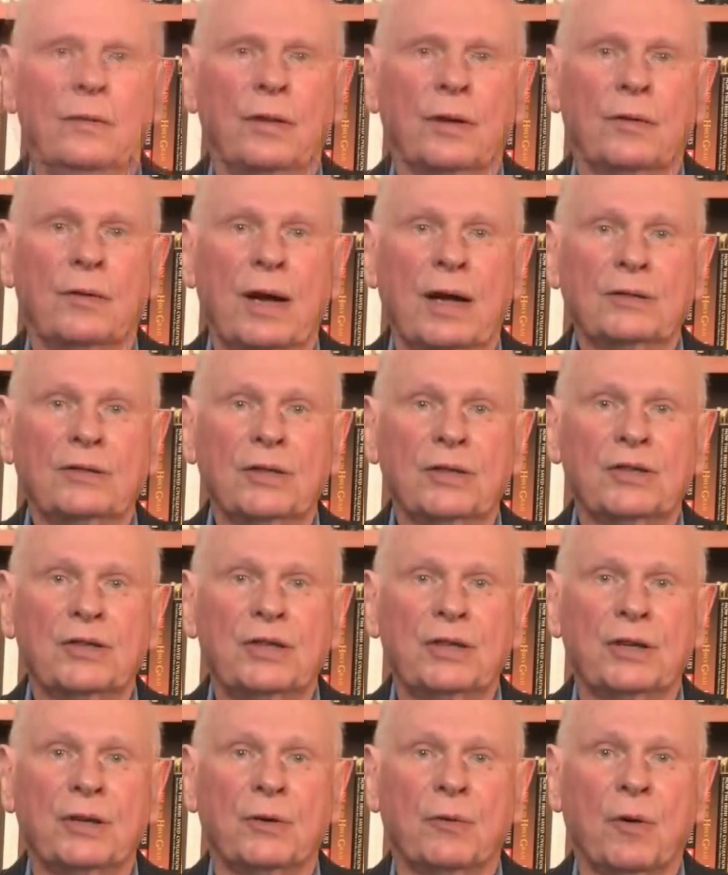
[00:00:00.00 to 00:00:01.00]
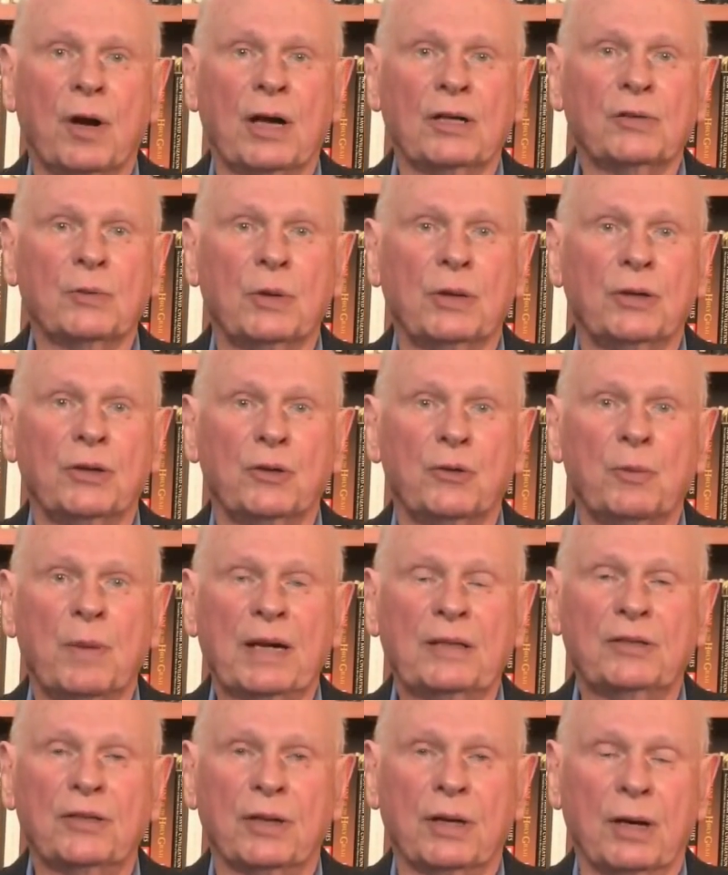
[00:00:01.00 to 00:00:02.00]
The crashes near Roswell, New
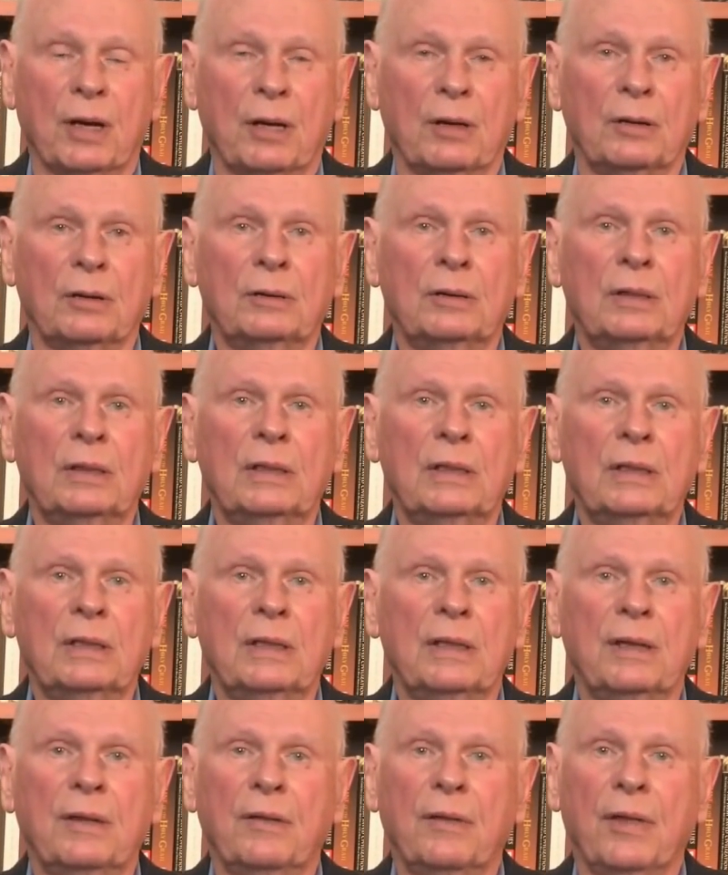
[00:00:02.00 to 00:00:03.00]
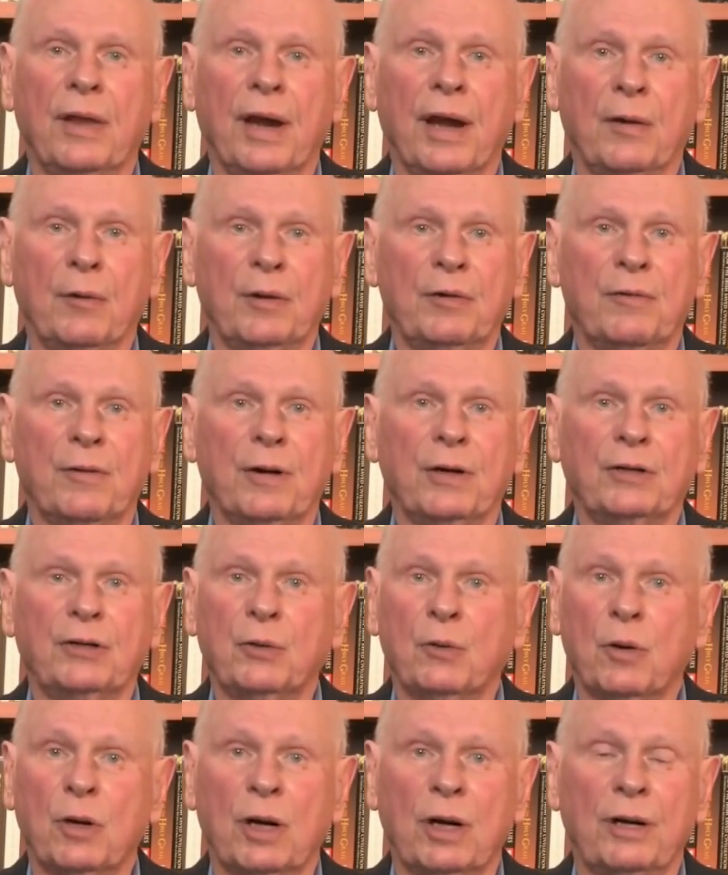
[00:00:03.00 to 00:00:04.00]
Mexico, that I
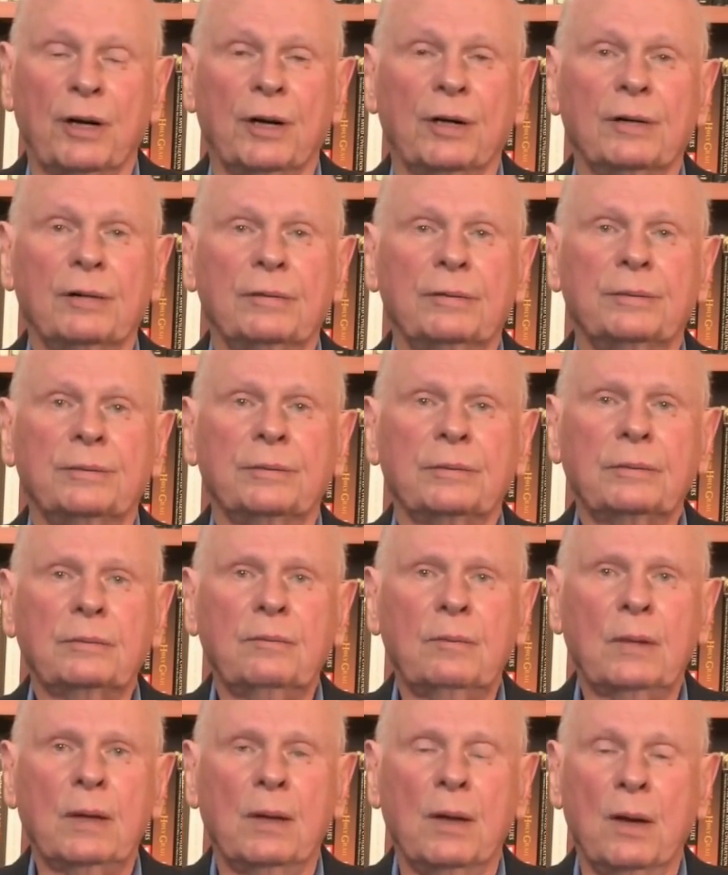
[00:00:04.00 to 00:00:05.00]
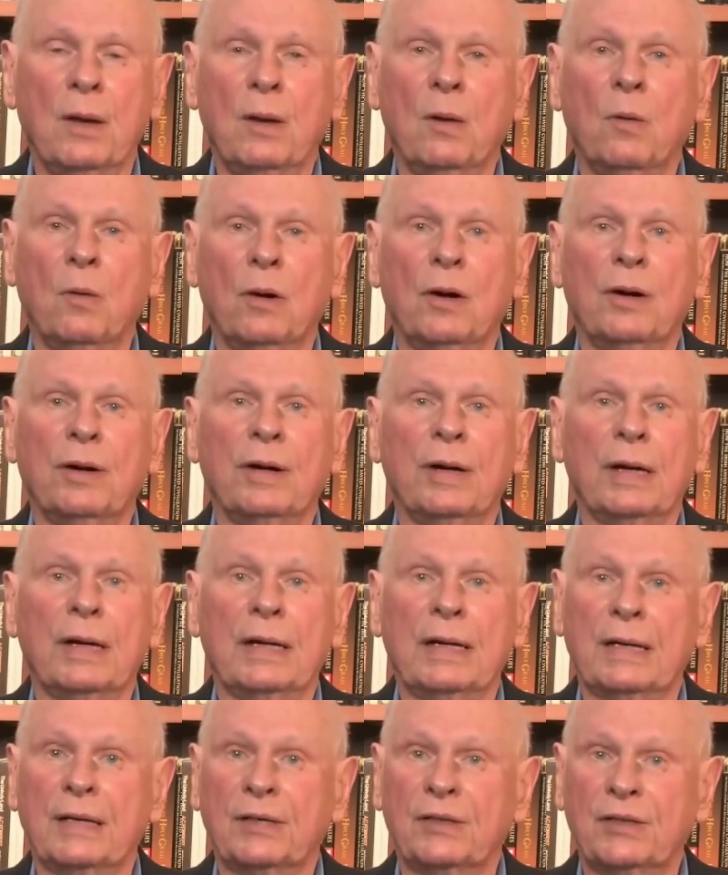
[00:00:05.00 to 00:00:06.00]
referred to earlier, were,
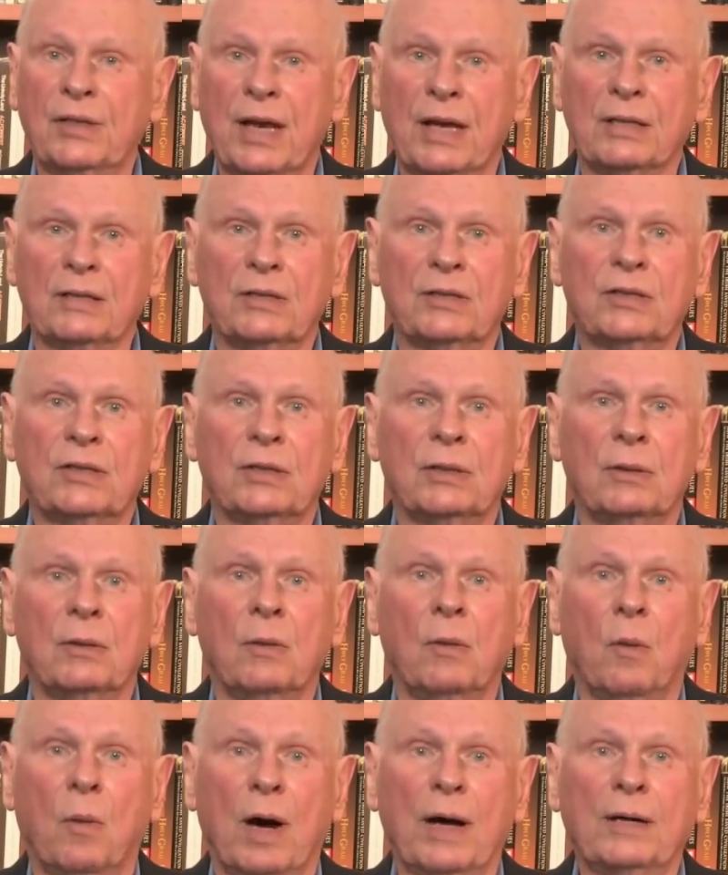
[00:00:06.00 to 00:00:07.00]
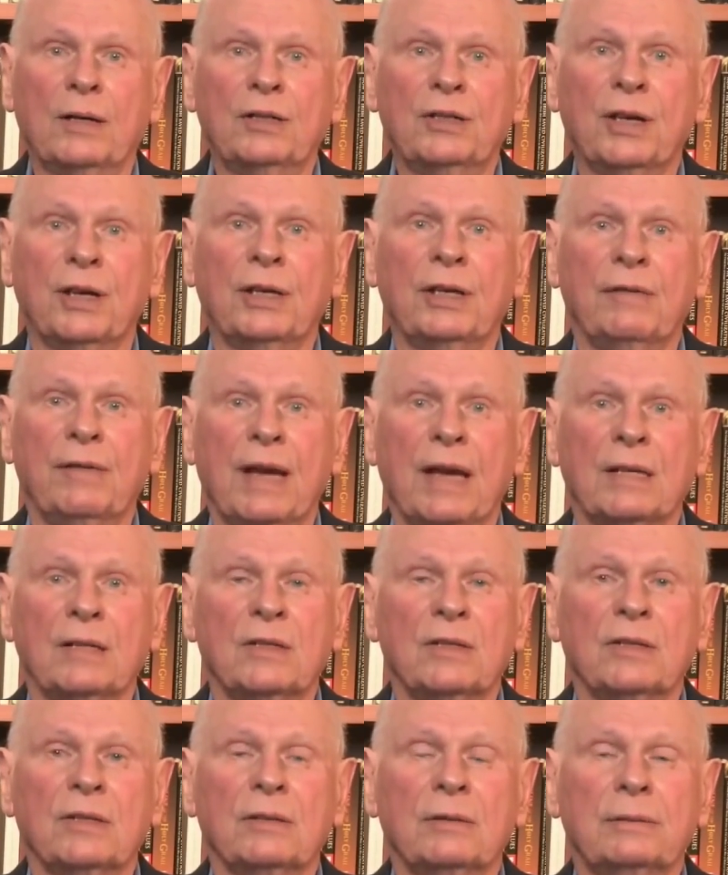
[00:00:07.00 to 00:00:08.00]
in a sense, watershed
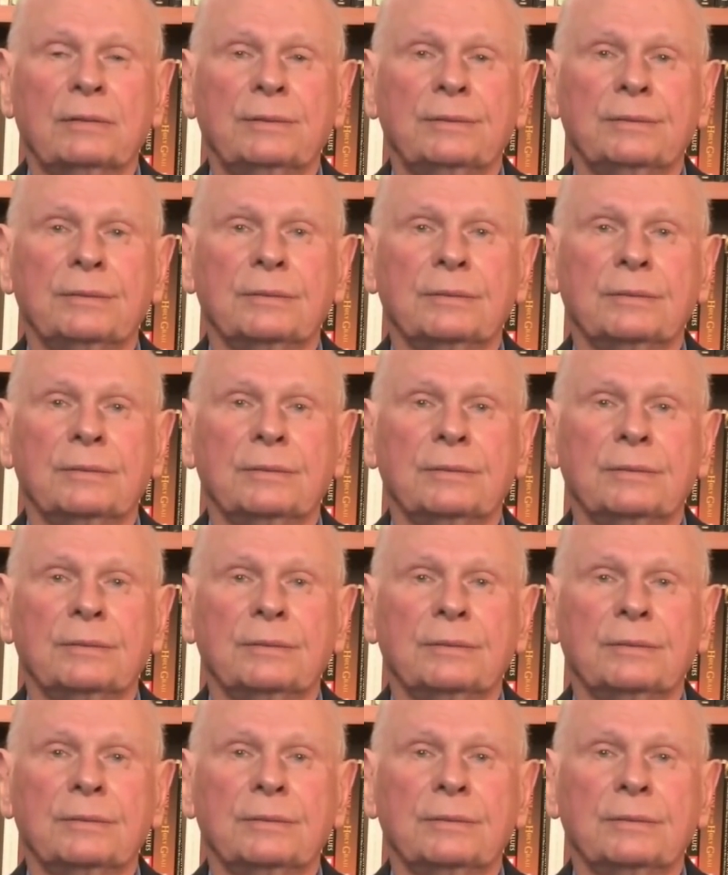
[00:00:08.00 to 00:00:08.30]
events.